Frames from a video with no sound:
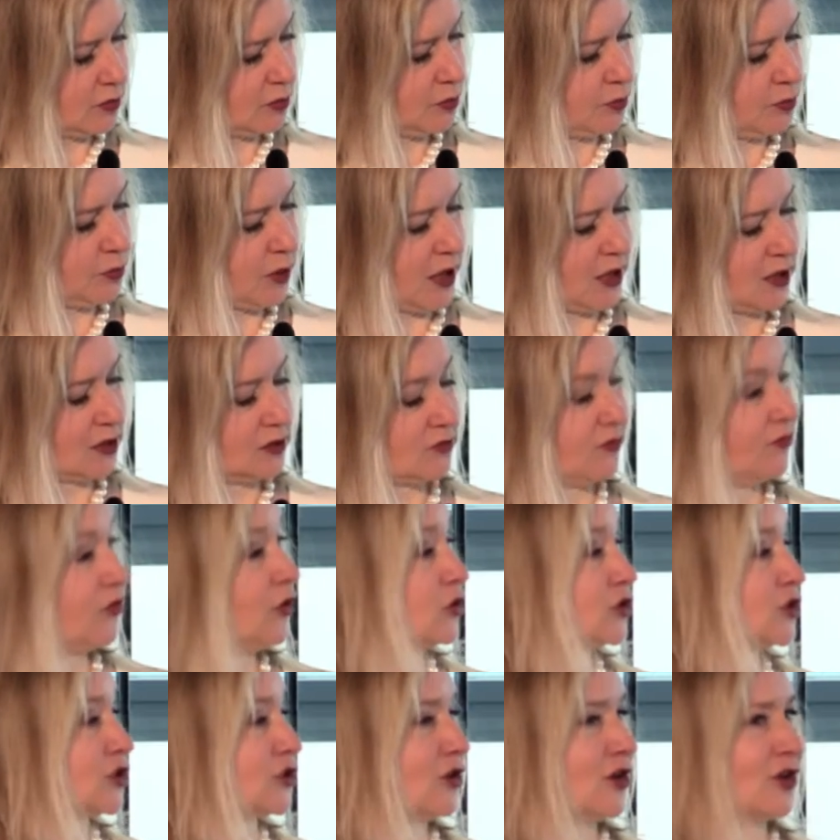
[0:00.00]
pay
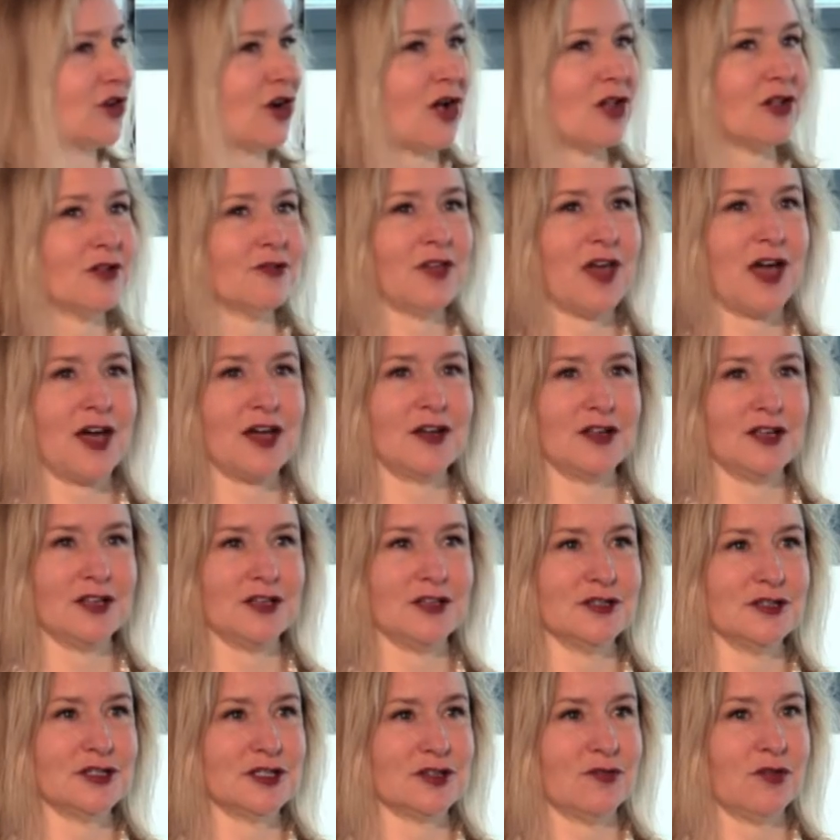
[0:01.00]
filter, and all of that
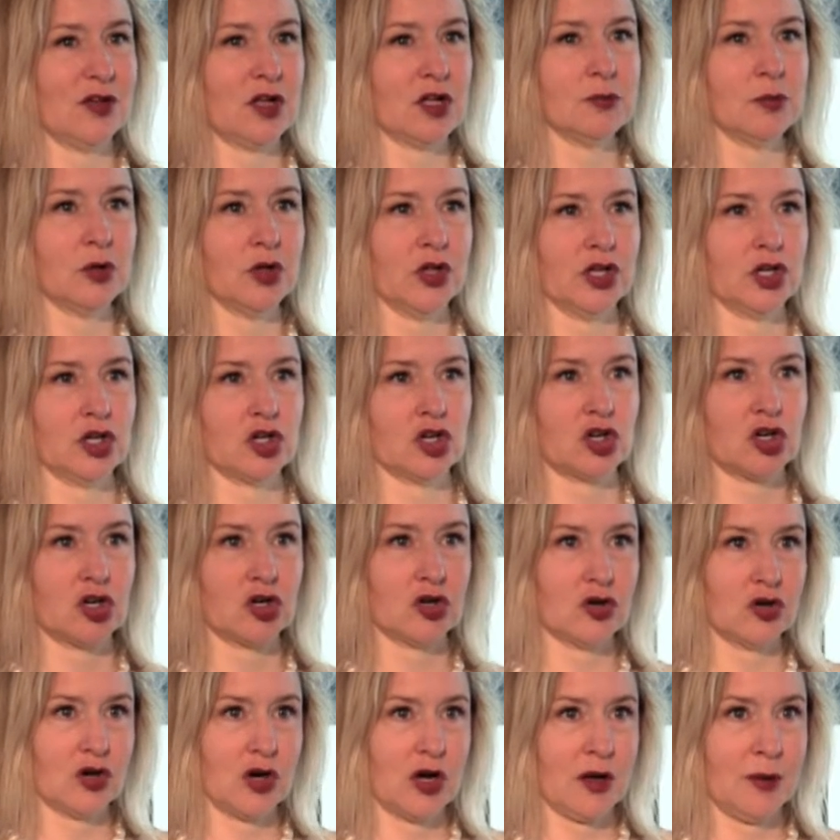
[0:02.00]
is available in
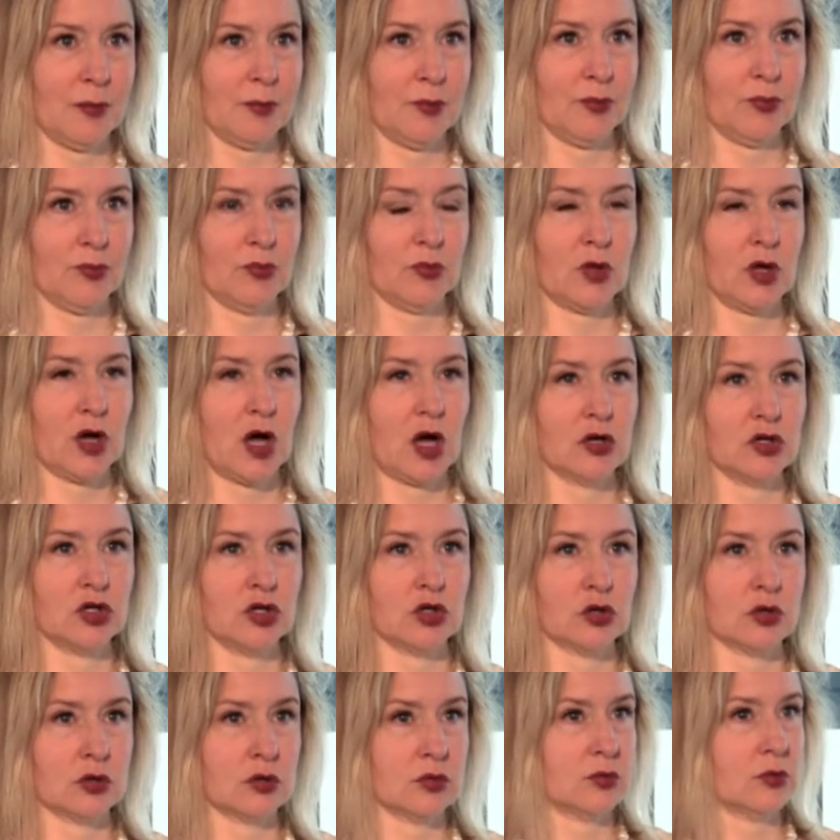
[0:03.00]
your on
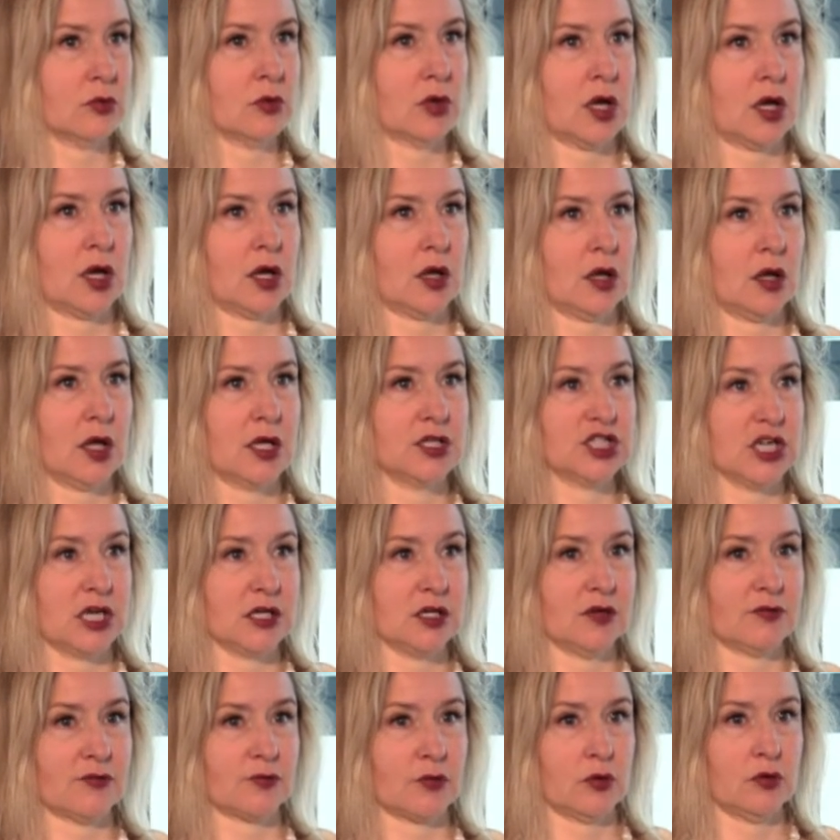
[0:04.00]
your
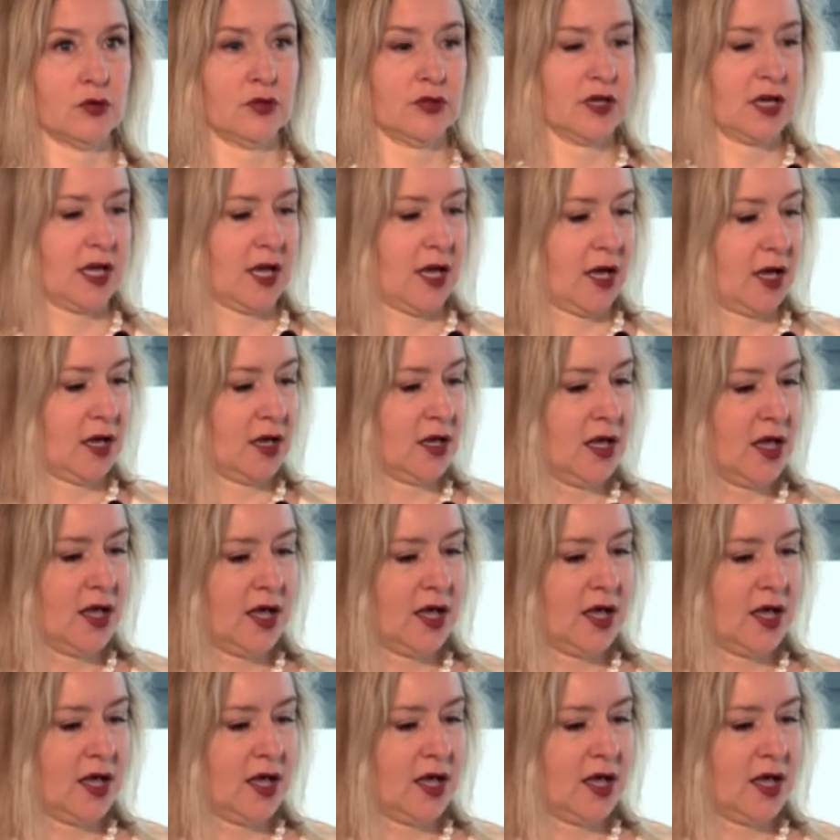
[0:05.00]
agenda for the day.